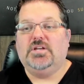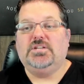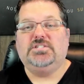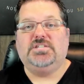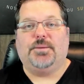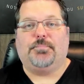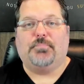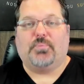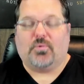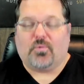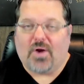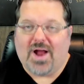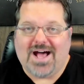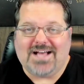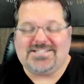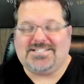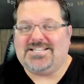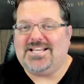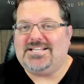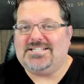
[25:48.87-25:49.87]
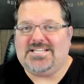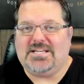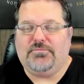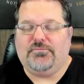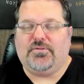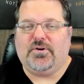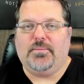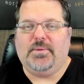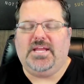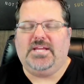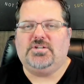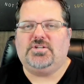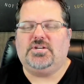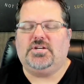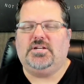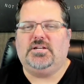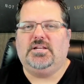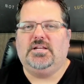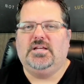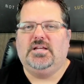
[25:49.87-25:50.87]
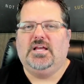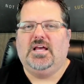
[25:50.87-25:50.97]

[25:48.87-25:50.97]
to process information.